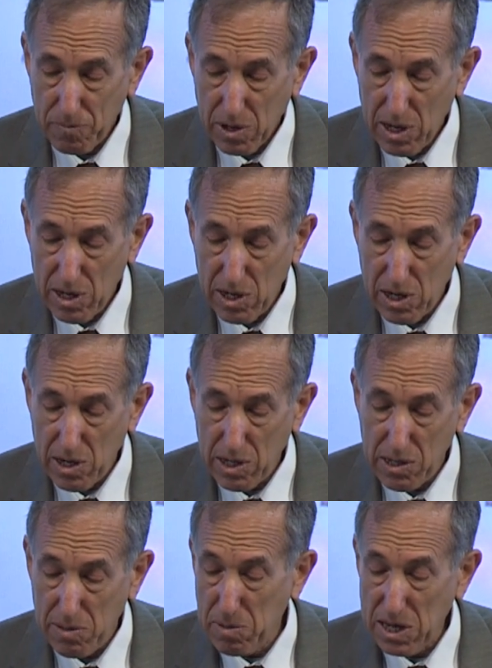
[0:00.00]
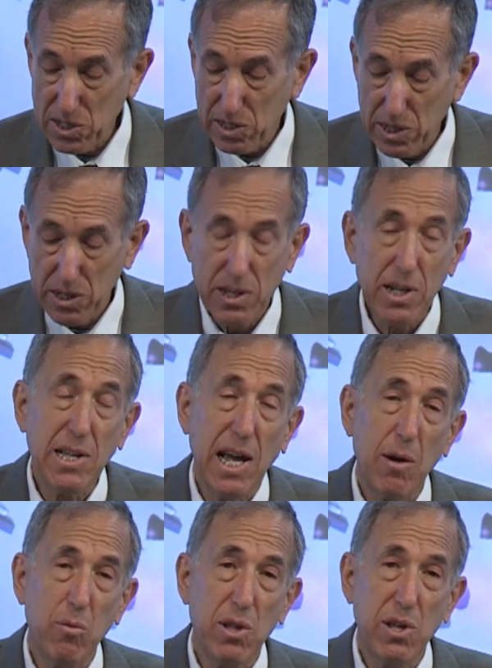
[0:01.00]
And basically did
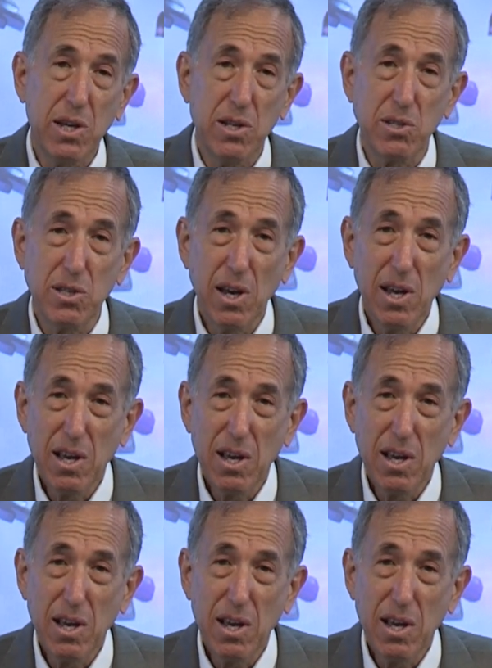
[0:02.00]
that with his,